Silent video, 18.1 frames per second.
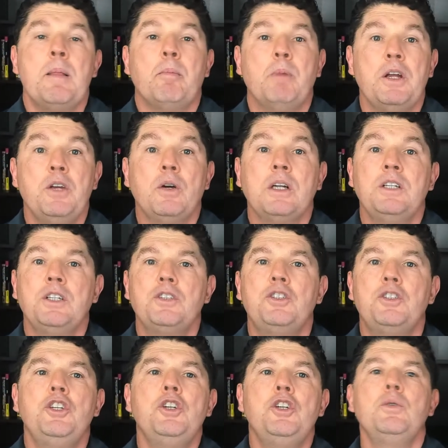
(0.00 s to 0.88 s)
But you can
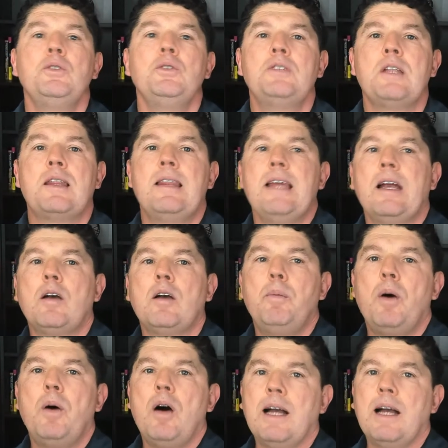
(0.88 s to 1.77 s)
just use their
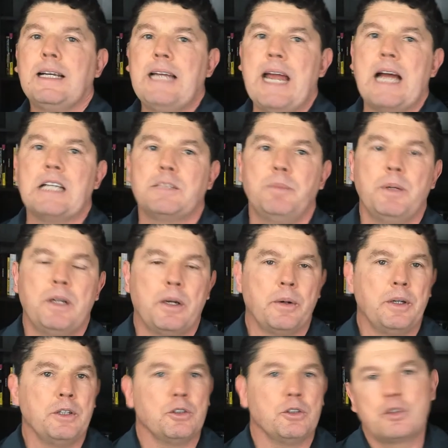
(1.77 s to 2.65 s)
podcast
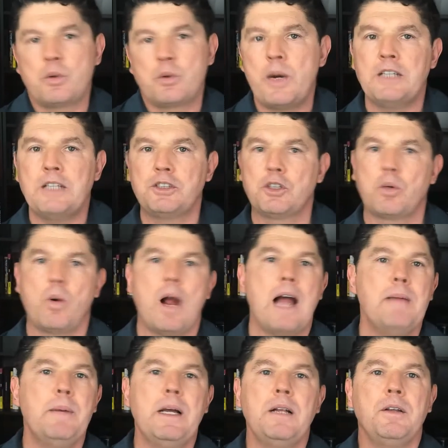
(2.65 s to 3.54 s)
materials,
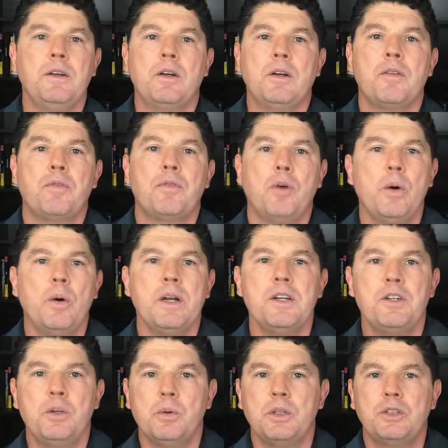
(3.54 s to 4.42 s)
transcribe it. You can throw it
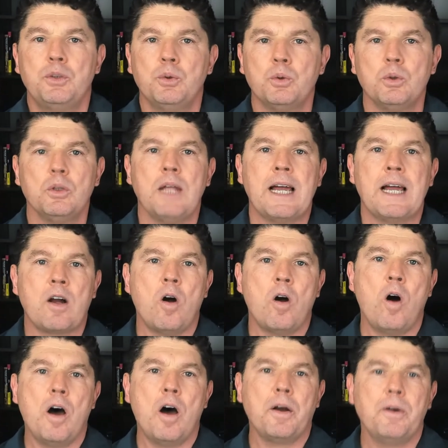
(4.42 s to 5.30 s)
into a tool like
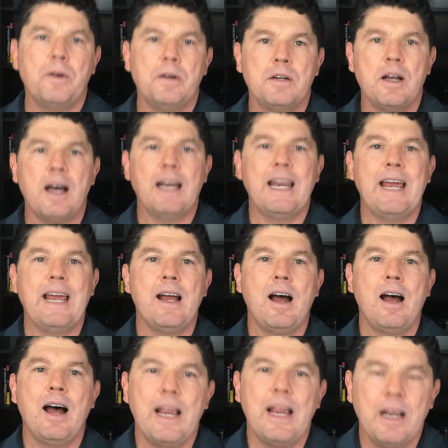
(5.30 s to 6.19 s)

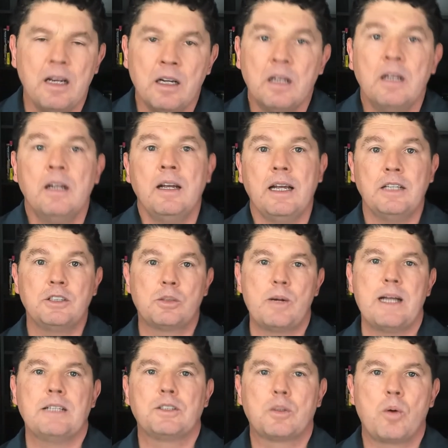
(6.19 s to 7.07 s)
otter.ai and
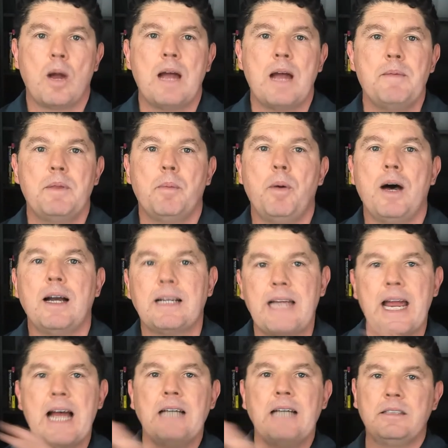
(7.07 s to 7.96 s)
transcribe the
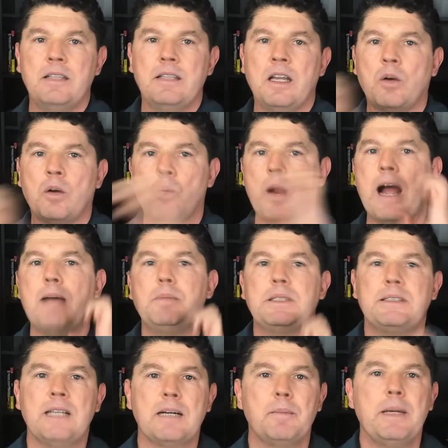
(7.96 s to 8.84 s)
podcast, and then grab
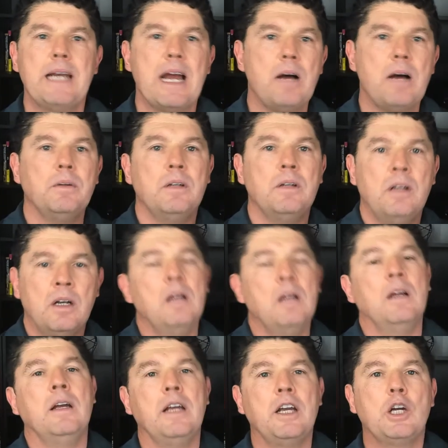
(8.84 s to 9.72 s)
a segment out
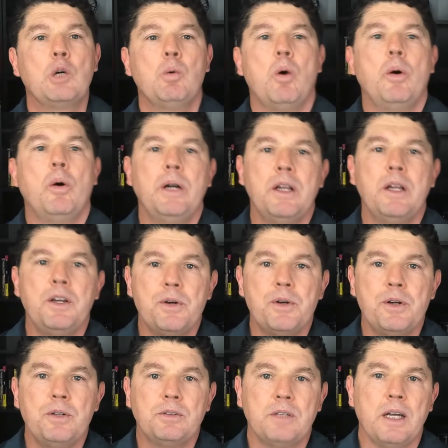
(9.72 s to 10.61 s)
and quote it in
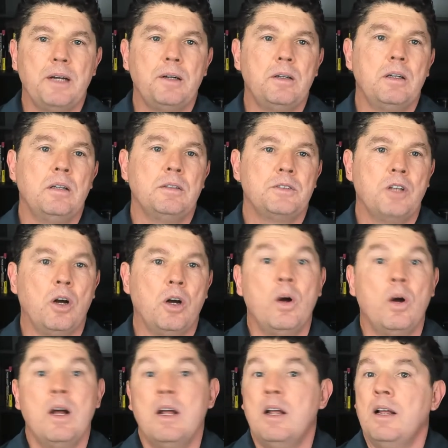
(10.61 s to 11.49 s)
your newsletter.
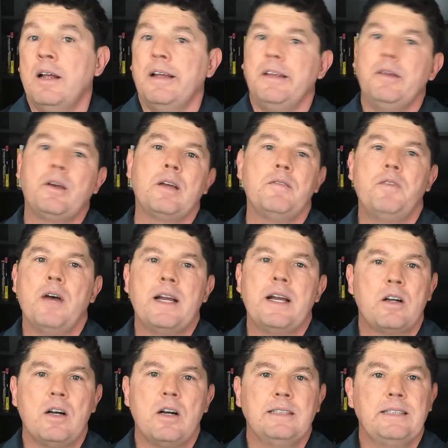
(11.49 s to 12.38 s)
So you can
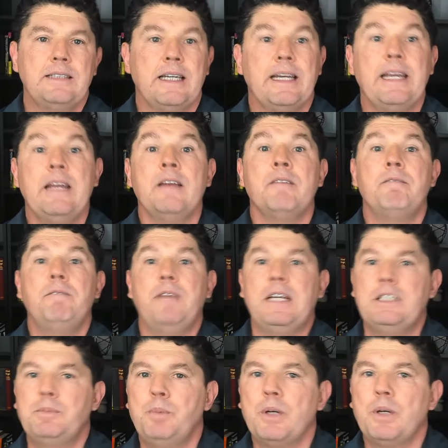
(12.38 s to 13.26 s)
find content in
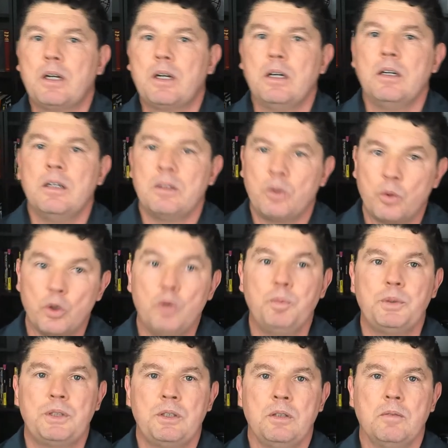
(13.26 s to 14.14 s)
Facebook
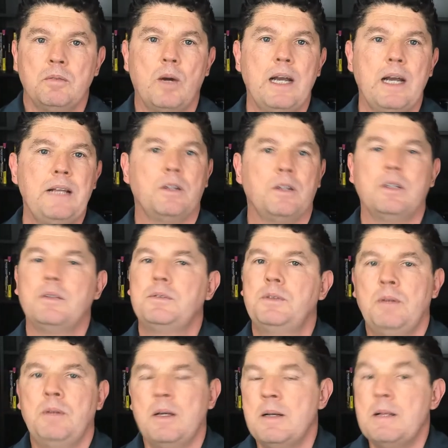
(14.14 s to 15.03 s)
groups, right?
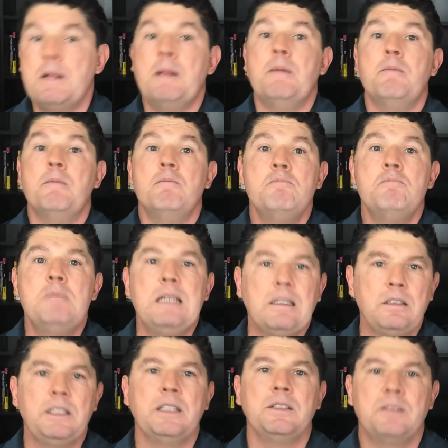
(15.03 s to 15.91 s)
There's
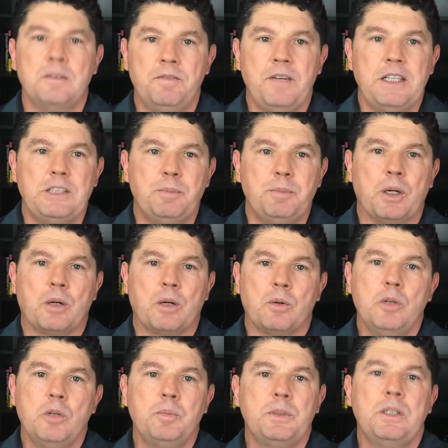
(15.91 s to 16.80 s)
millions of Facebook
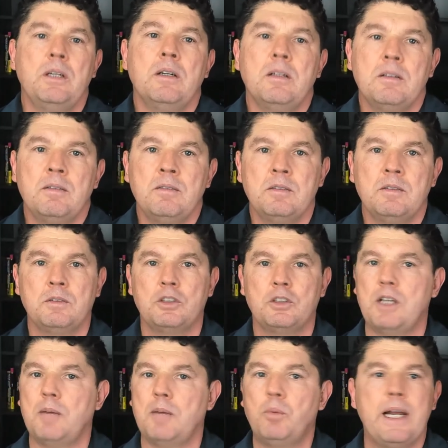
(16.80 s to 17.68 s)
groups,
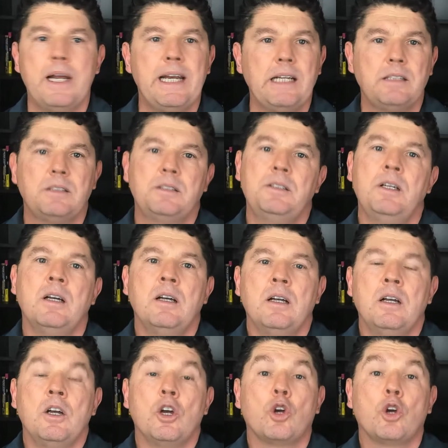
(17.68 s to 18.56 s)
subreddits.
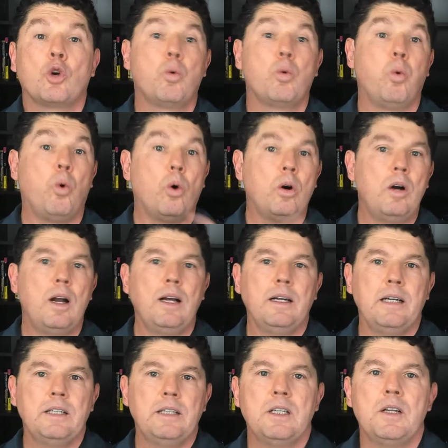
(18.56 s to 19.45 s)

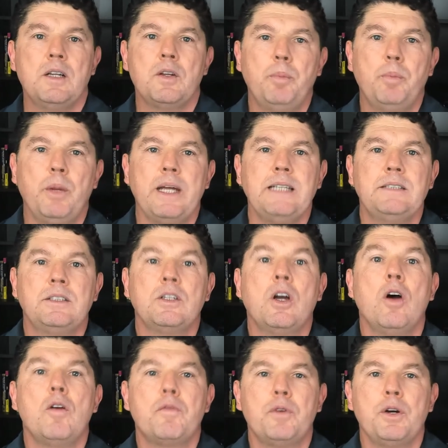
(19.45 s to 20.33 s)
Quora is another place to
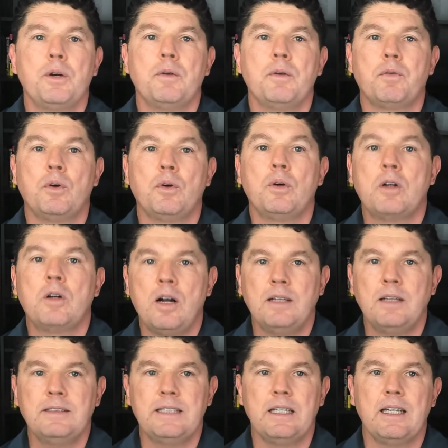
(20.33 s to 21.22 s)
go for, for
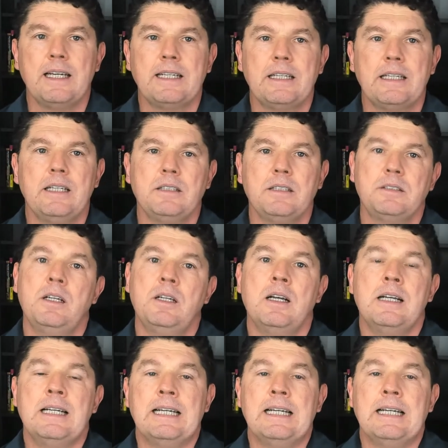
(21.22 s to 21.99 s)
content like this.